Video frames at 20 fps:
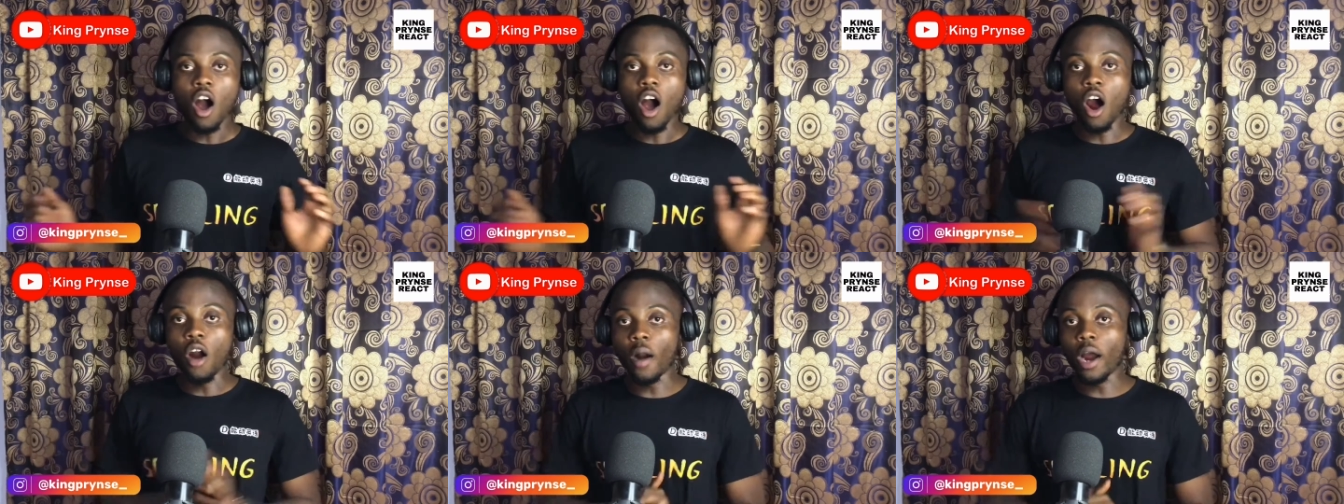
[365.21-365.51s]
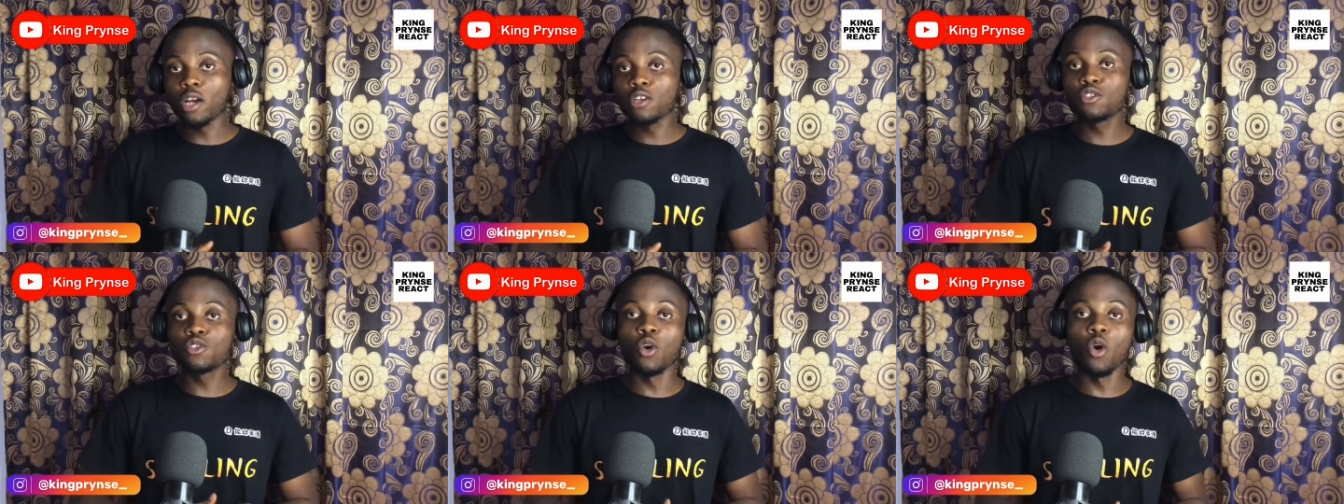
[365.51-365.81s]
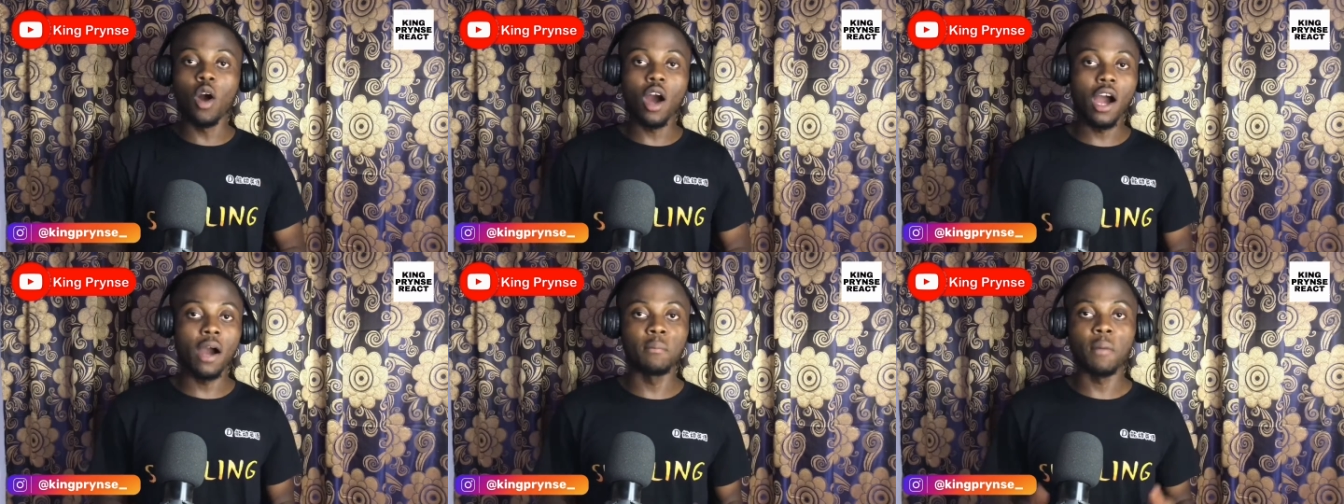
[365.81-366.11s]
Alright,
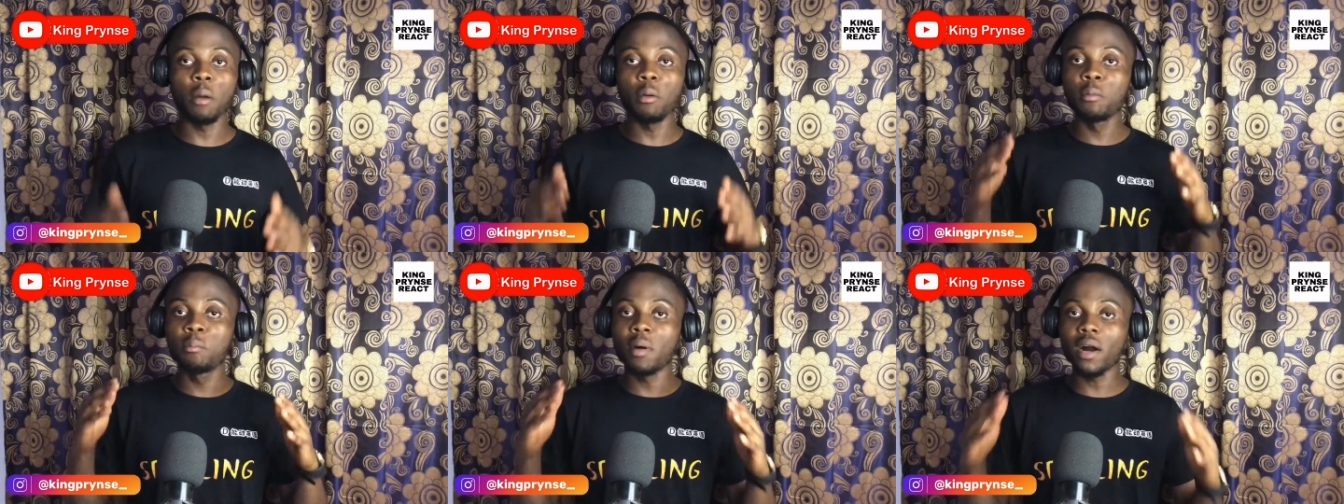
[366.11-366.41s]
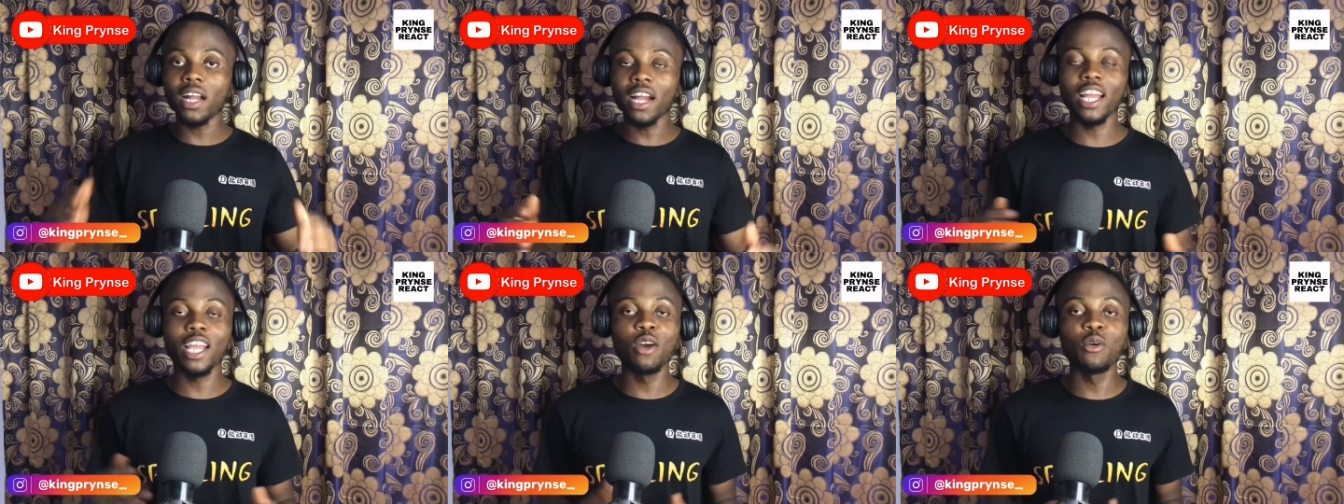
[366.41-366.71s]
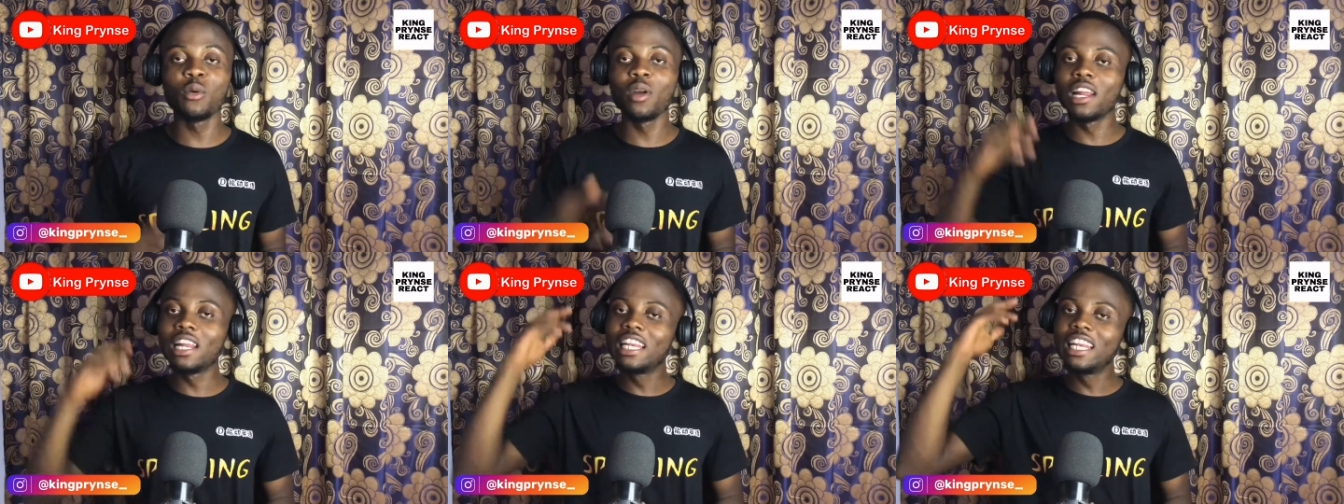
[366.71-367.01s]
so um, I'll be back
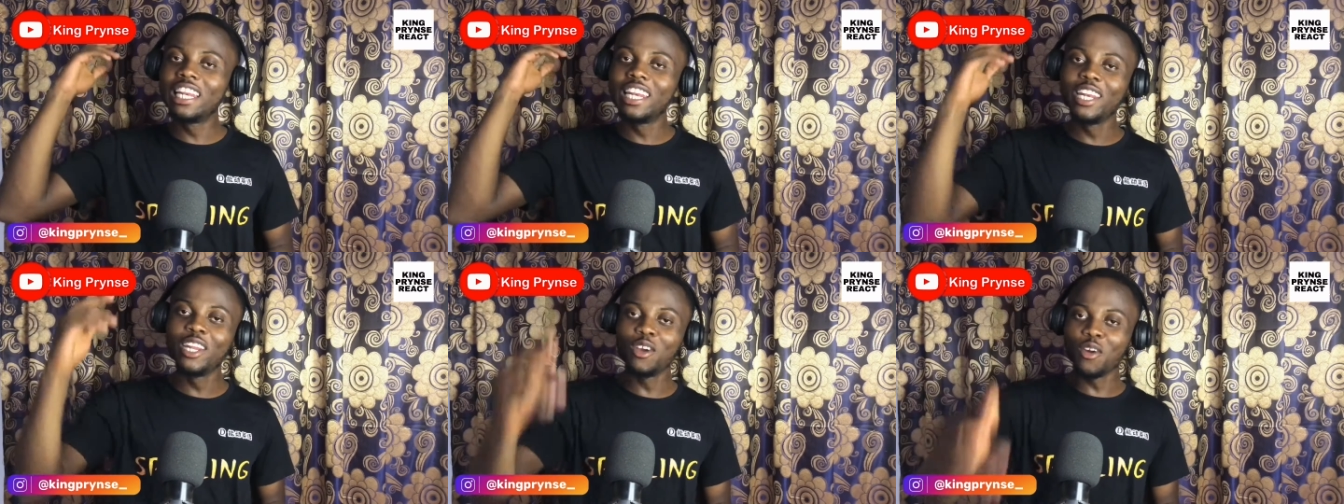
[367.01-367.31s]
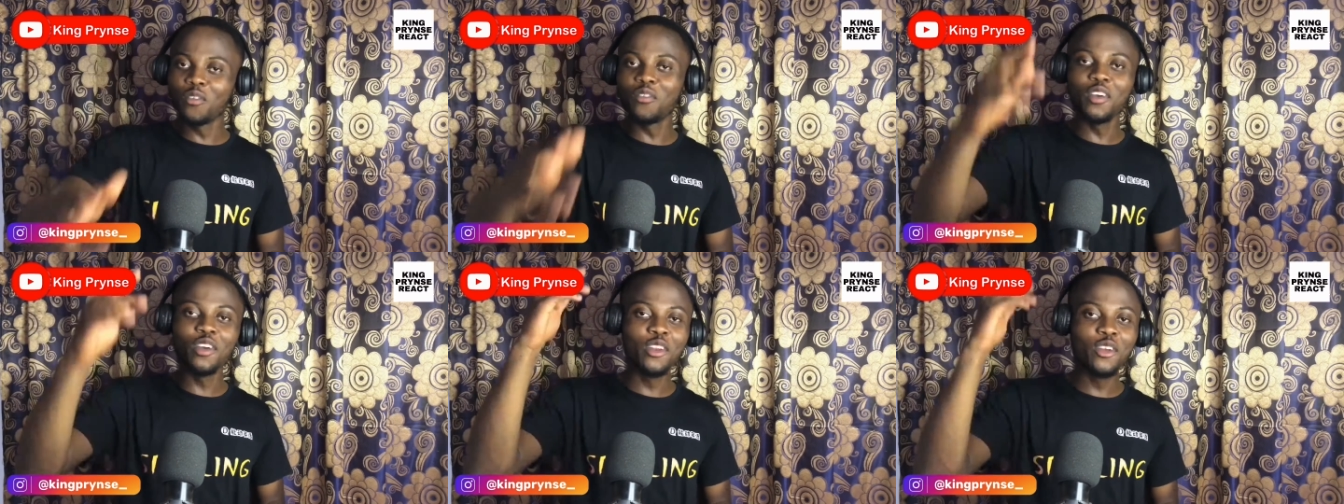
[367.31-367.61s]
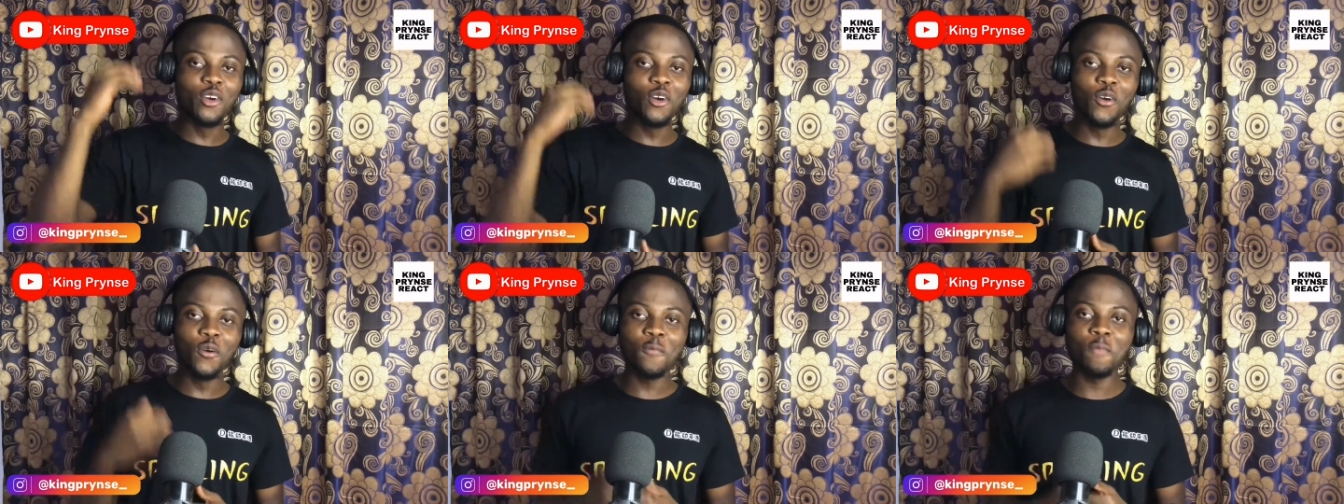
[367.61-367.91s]
again with a new
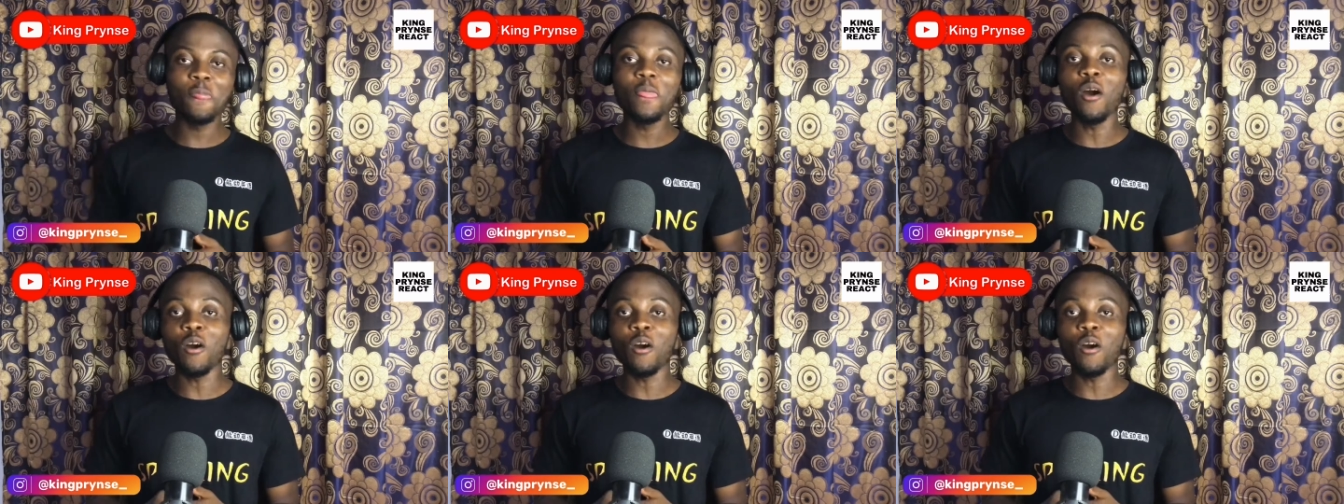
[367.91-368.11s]
video.